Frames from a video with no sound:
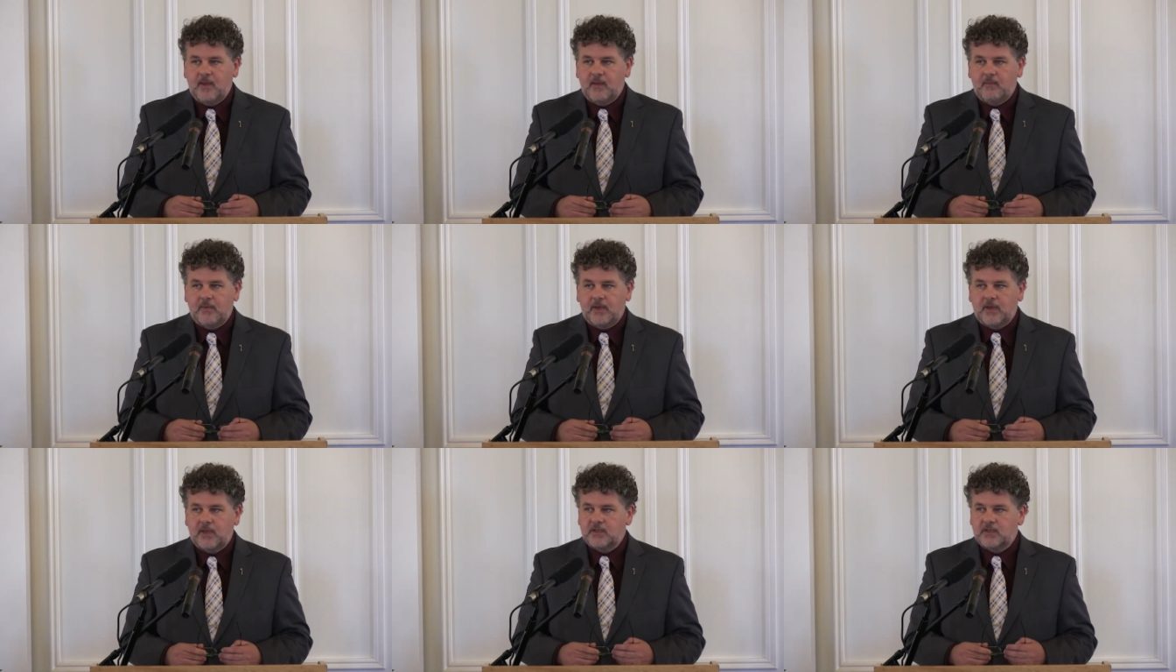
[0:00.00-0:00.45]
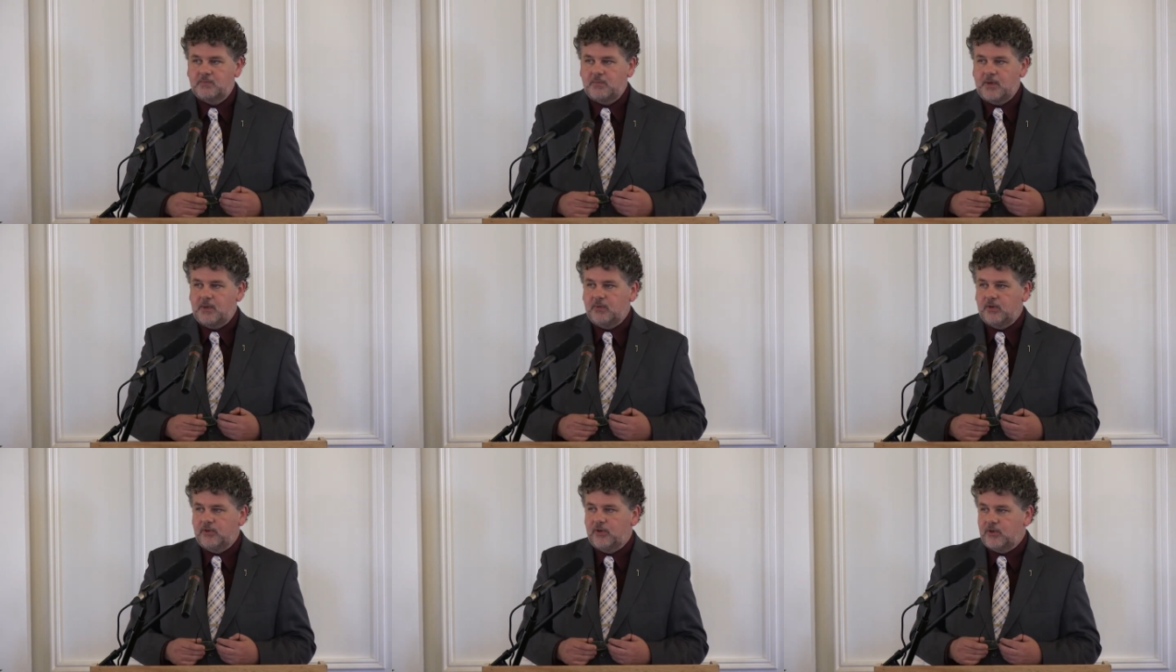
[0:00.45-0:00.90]
because
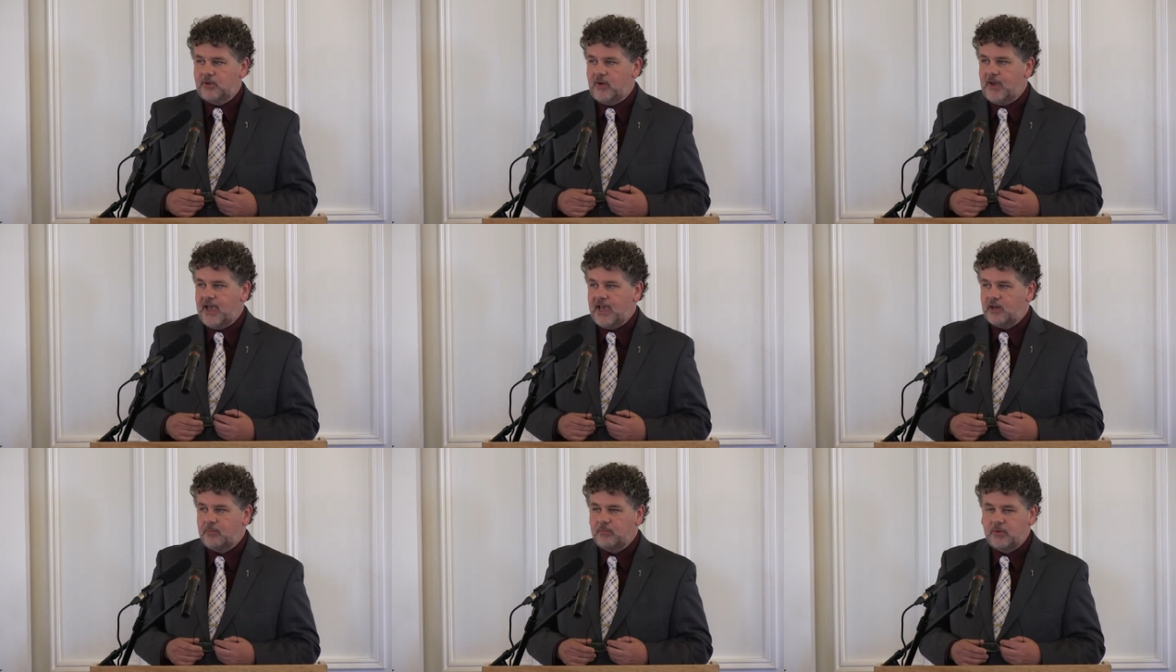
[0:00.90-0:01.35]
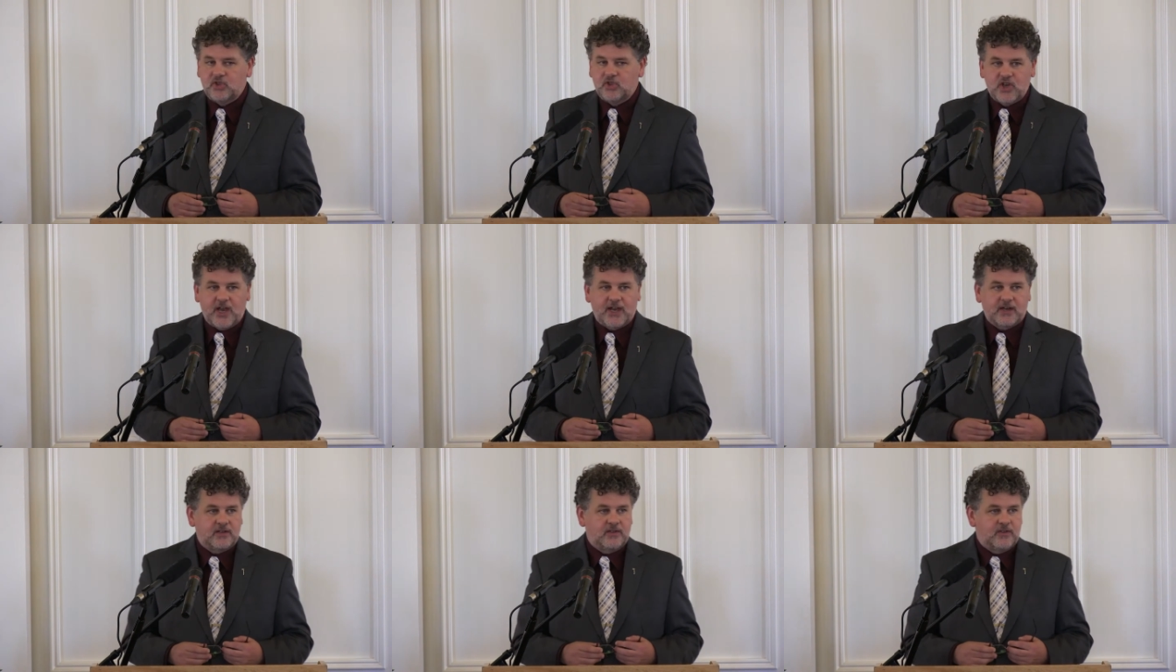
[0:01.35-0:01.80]
people don't know how to
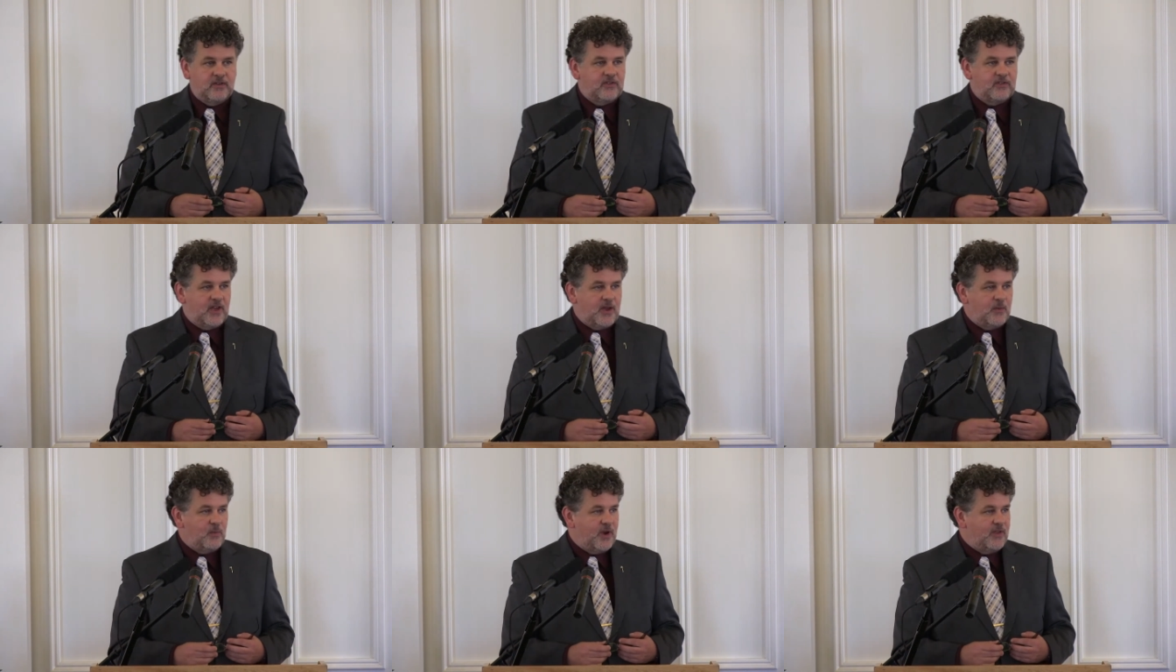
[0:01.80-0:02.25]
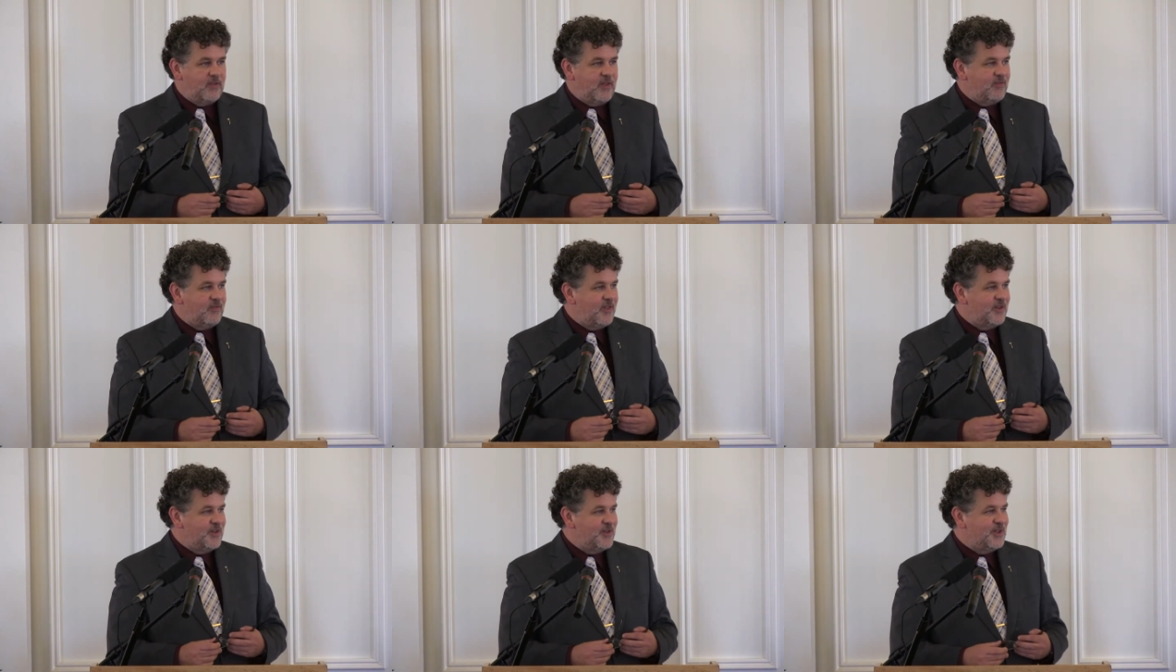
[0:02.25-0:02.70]
project in the same way
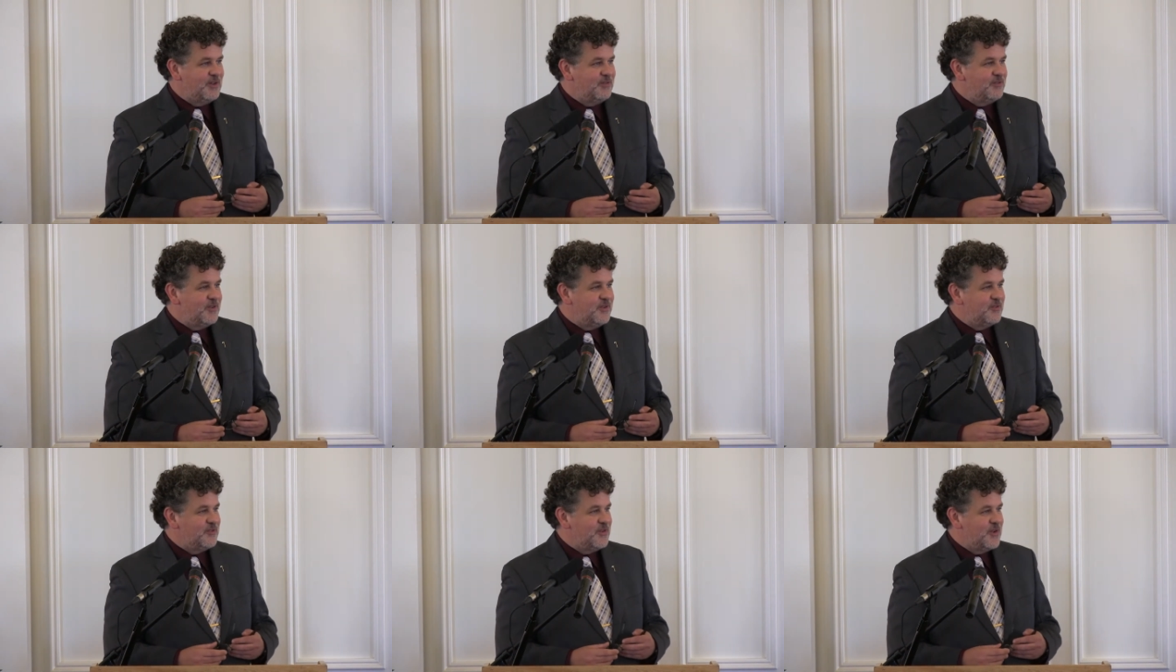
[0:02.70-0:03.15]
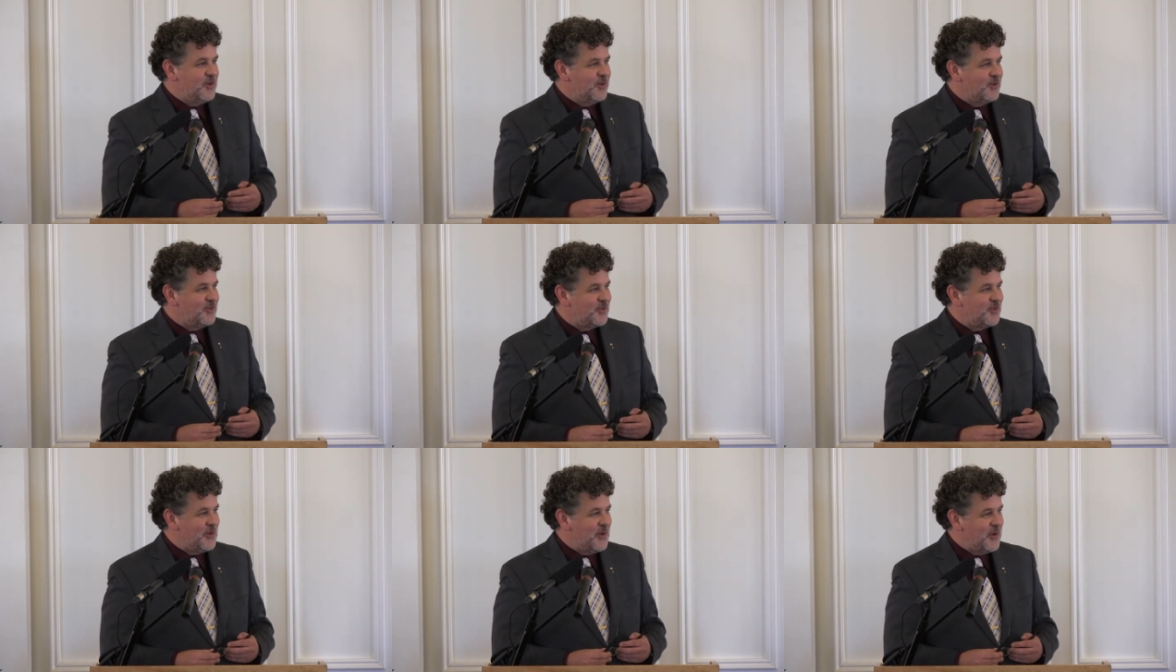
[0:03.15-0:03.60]
that they did 50
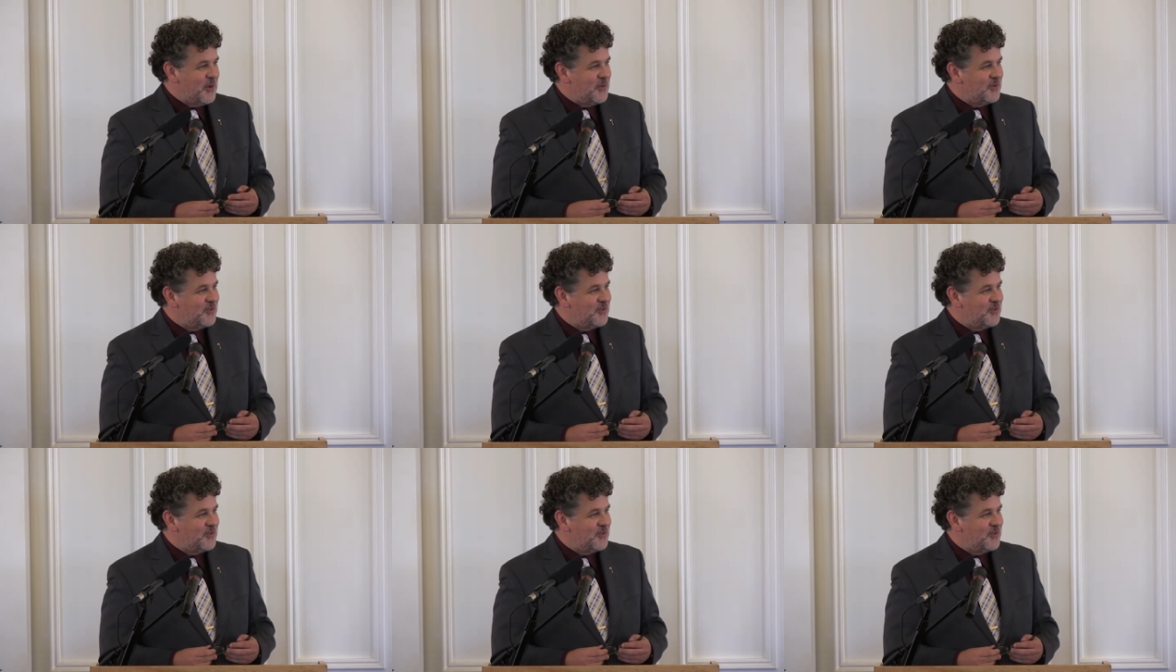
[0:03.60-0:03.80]
years ago.